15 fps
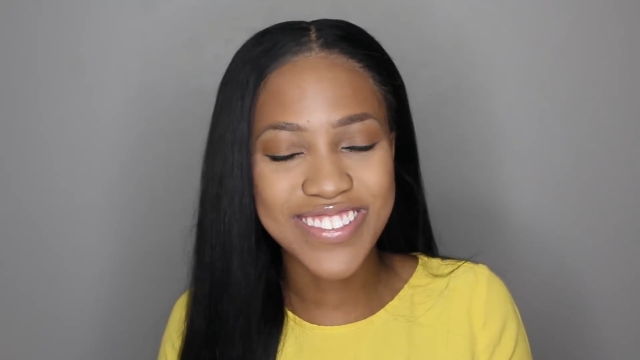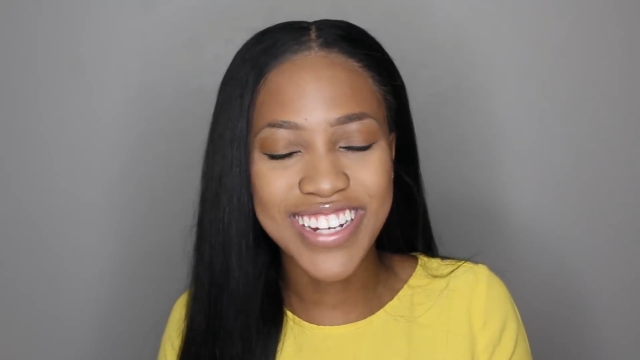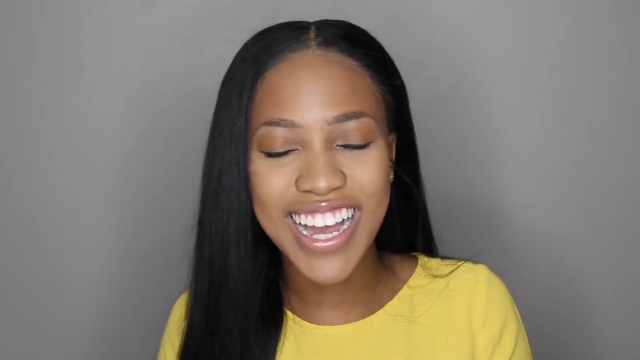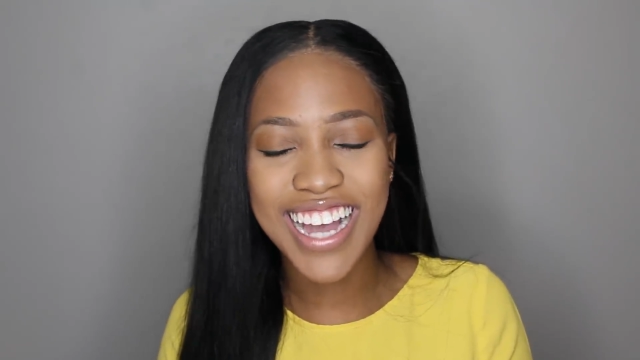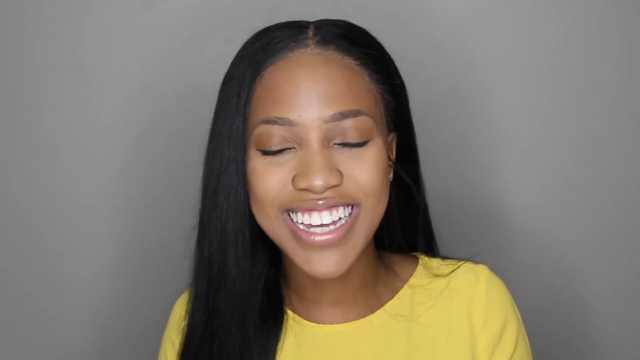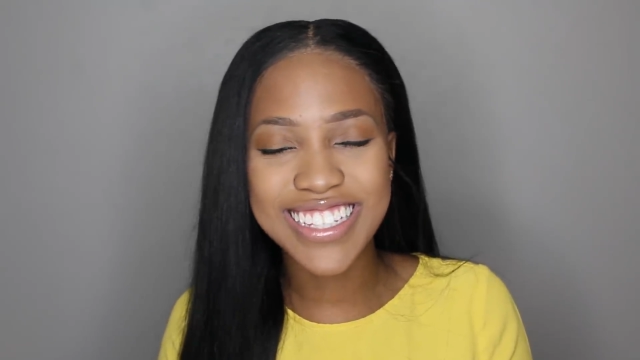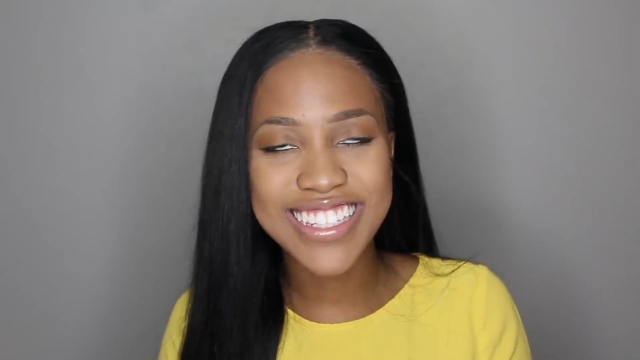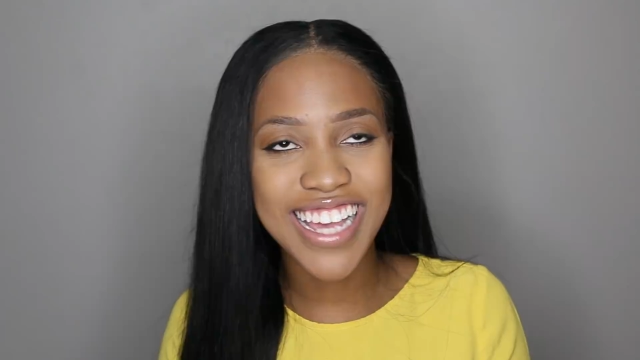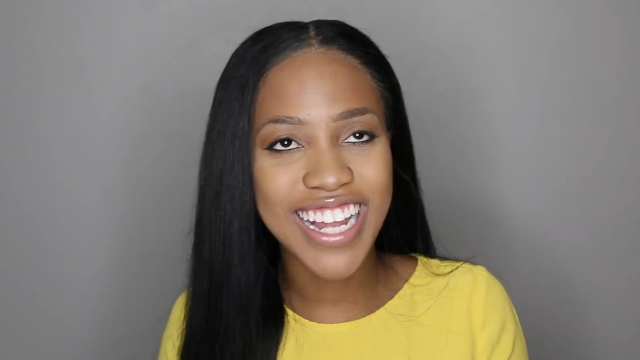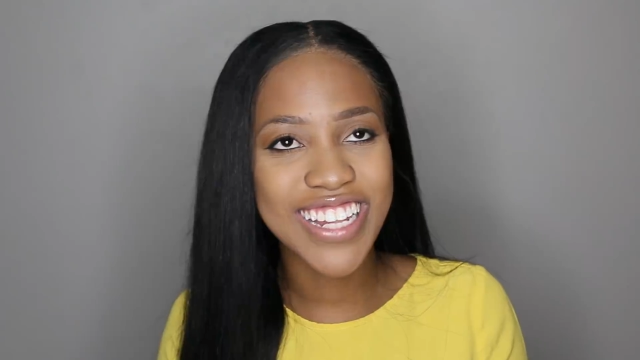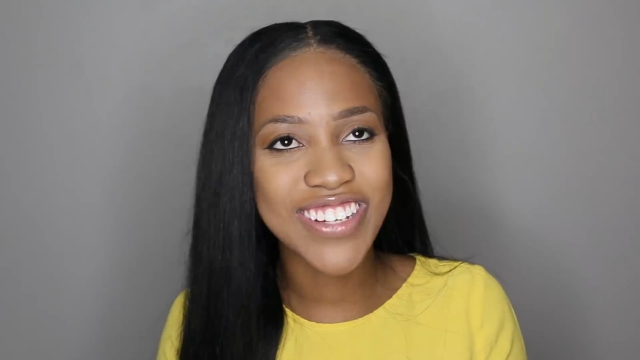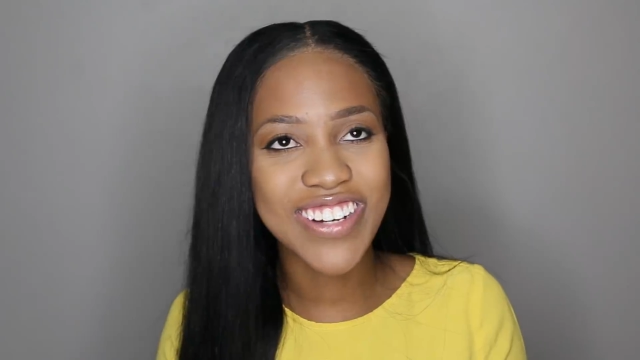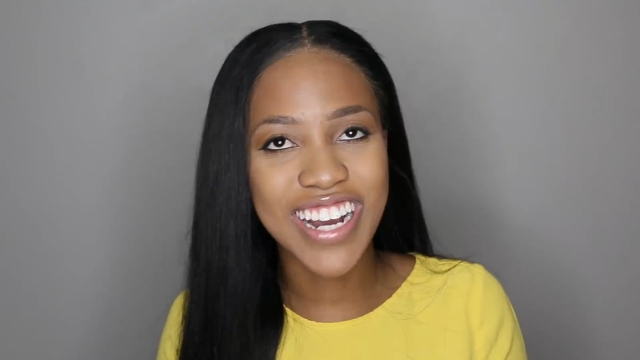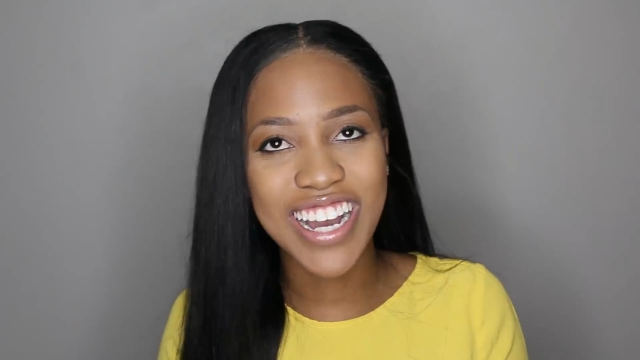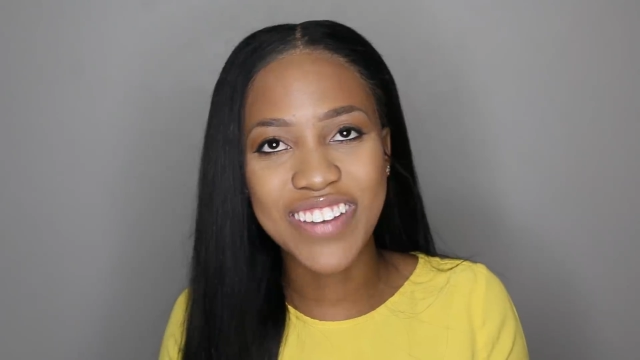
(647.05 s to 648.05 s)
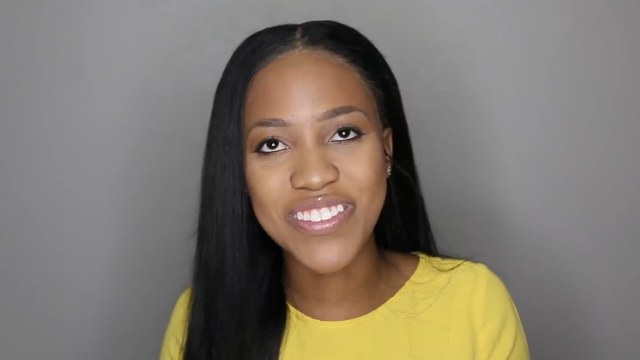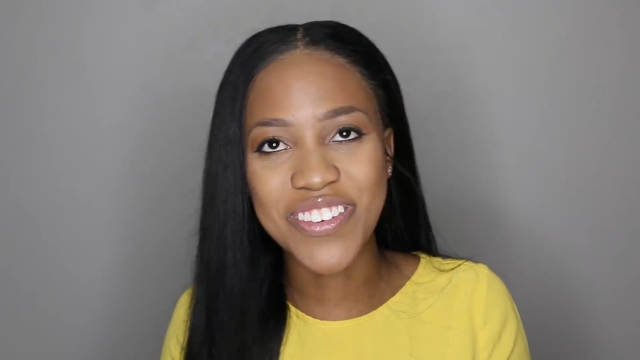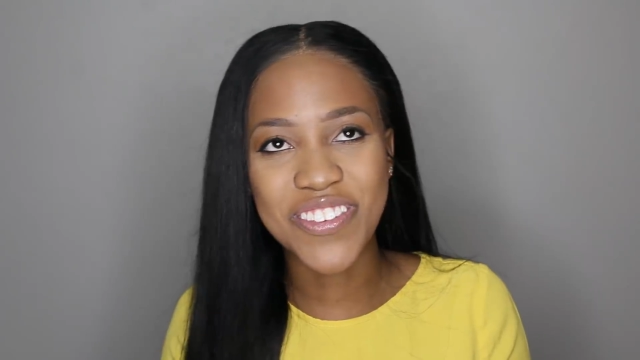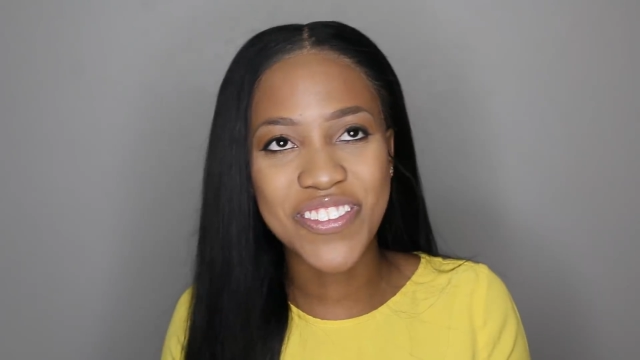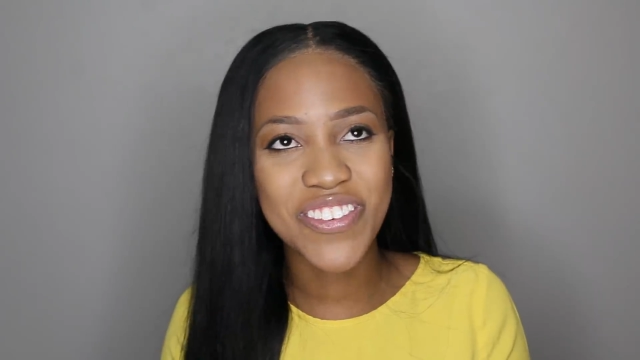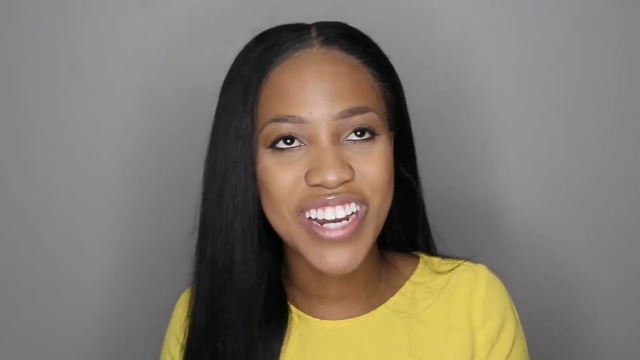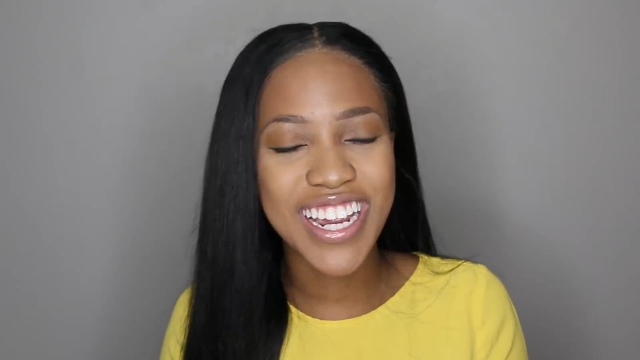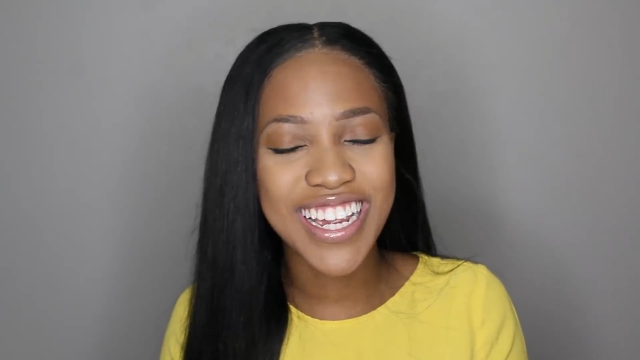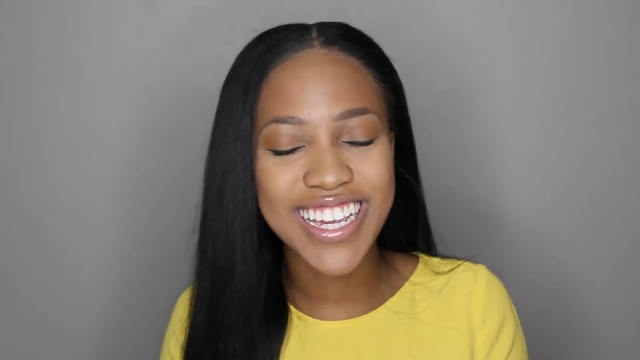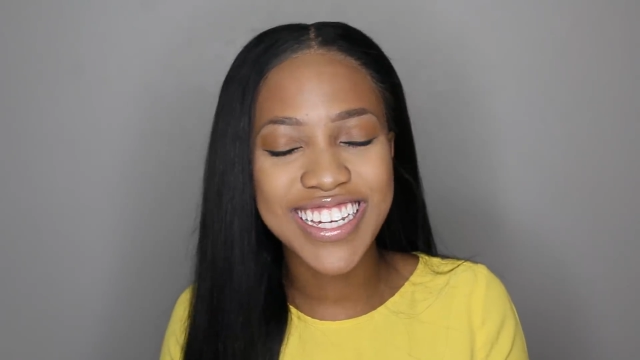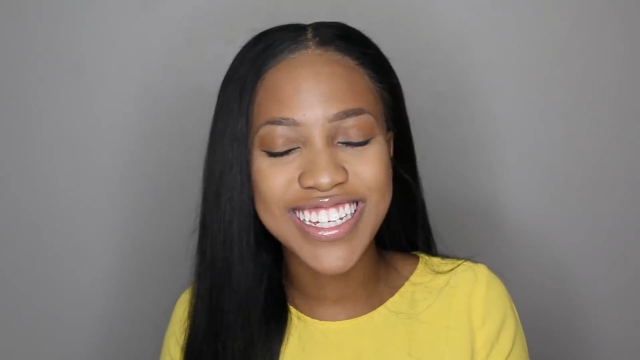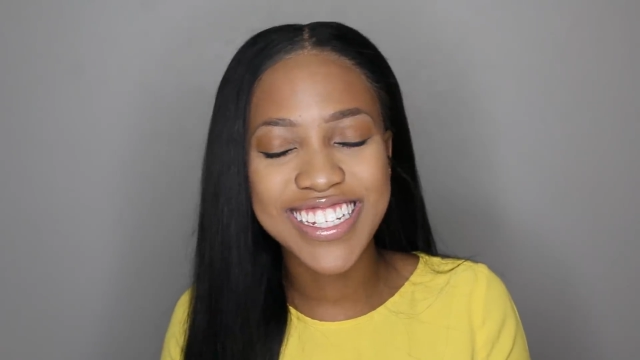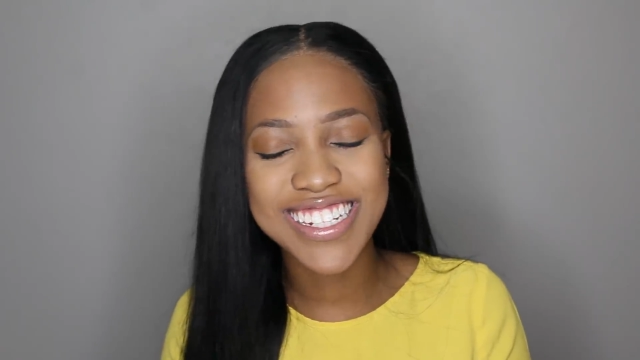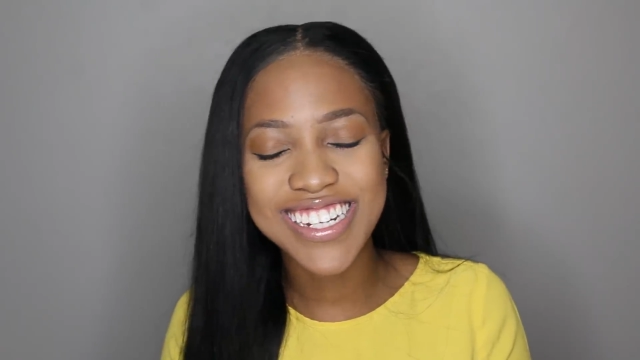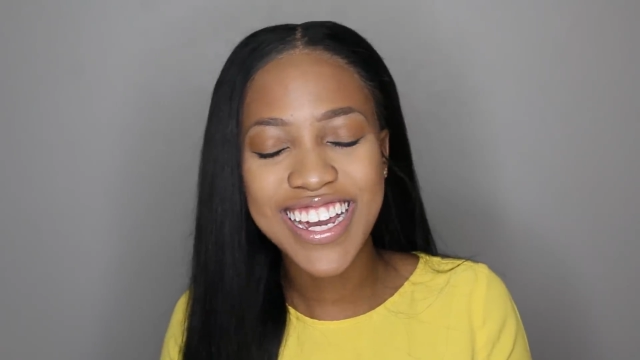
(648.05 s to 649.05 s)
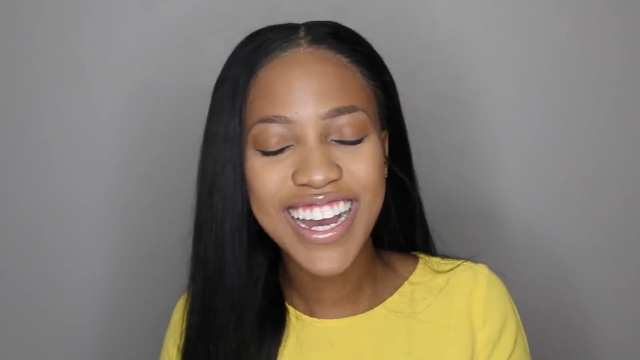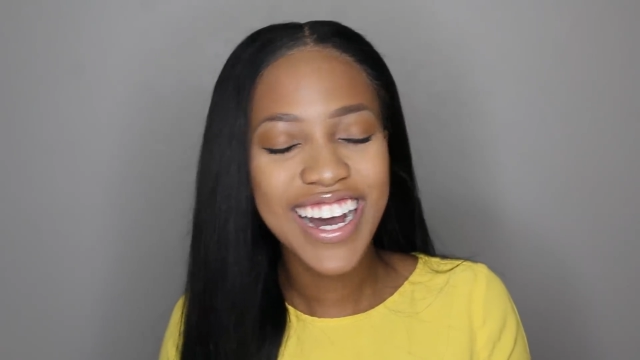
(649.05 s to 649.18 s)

But I tell you, I'm afraid